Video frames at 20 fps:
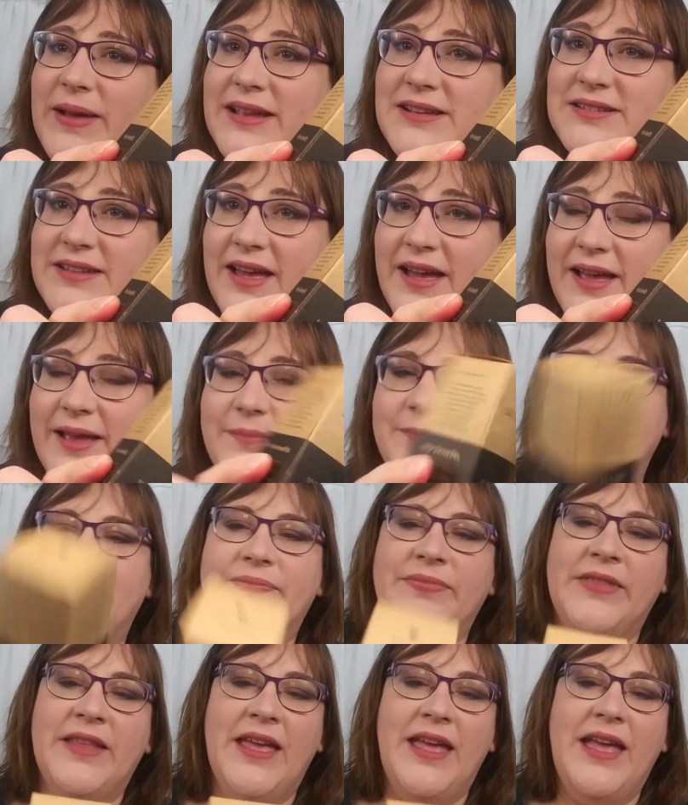by Dime.
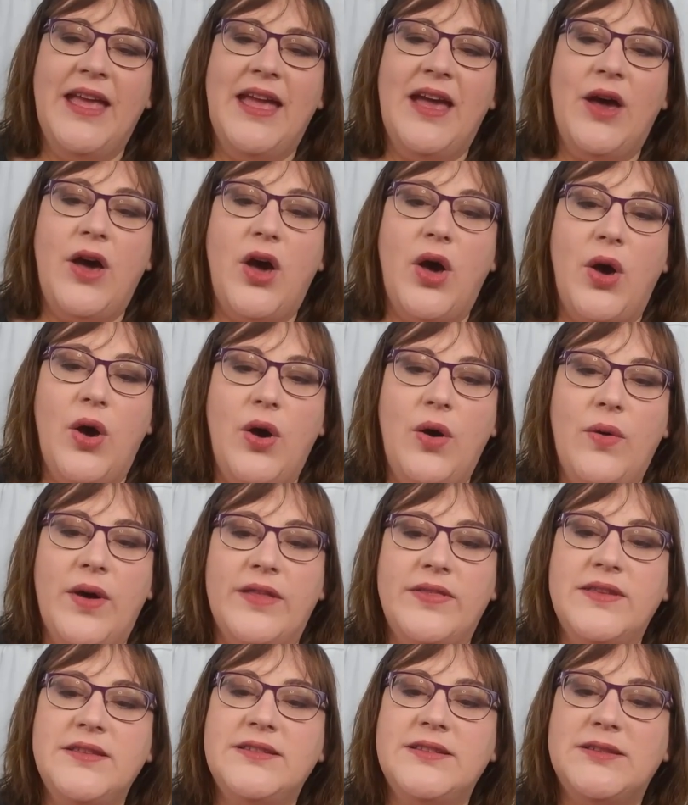Oh,
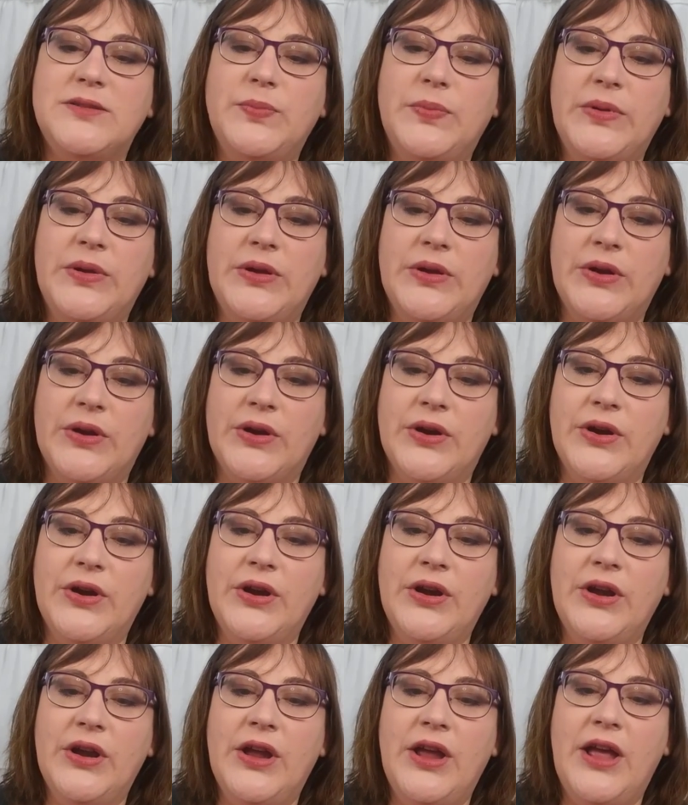and this is
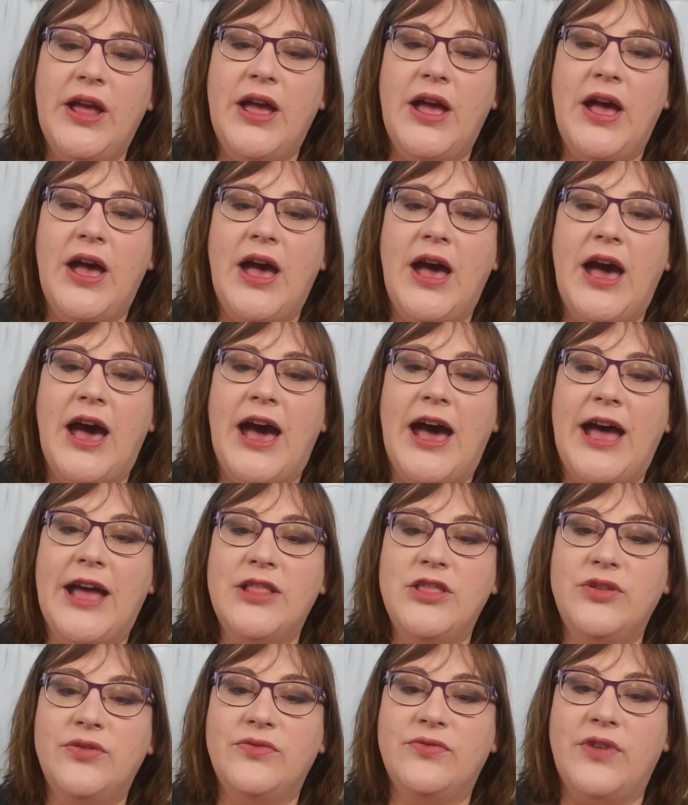pure
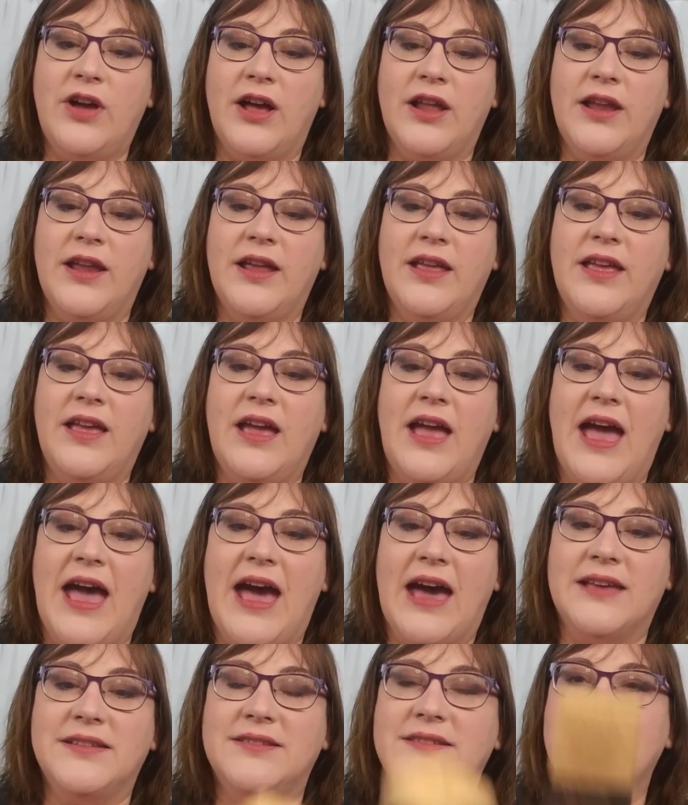hyaluronic
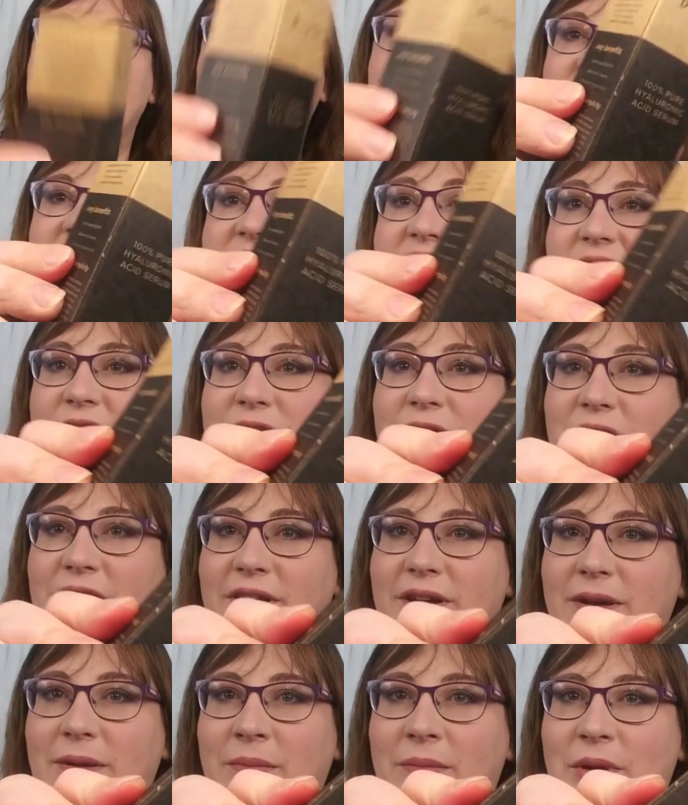acid
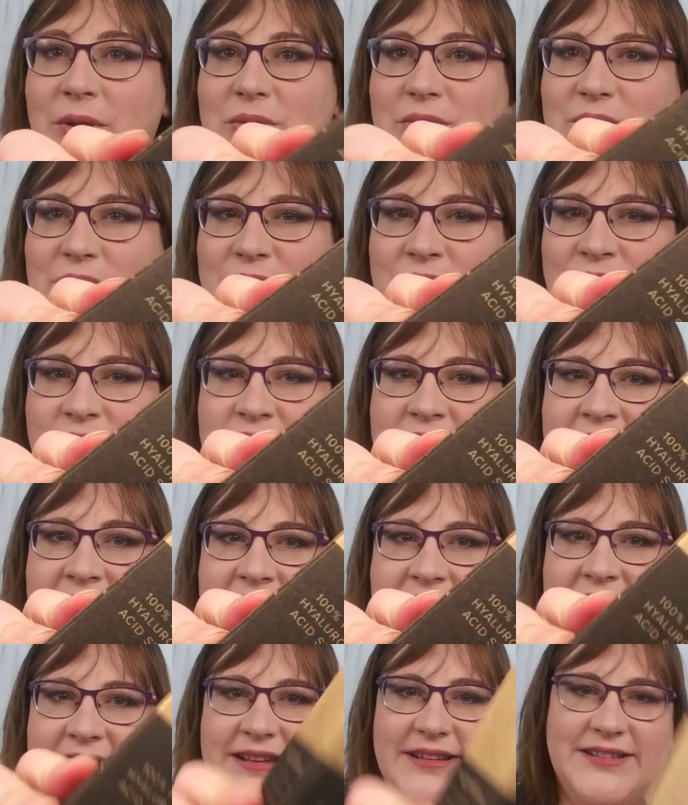serum. Ooh,
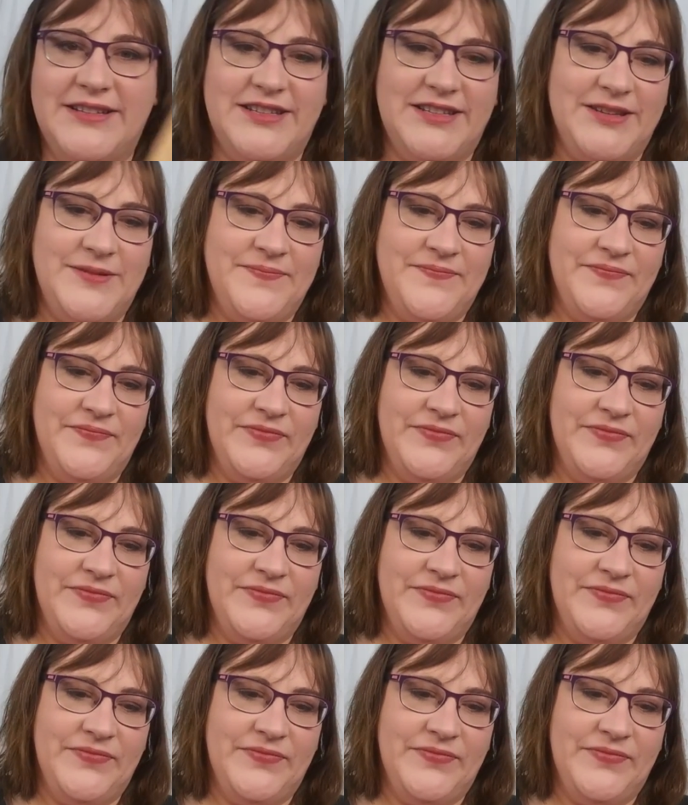neat.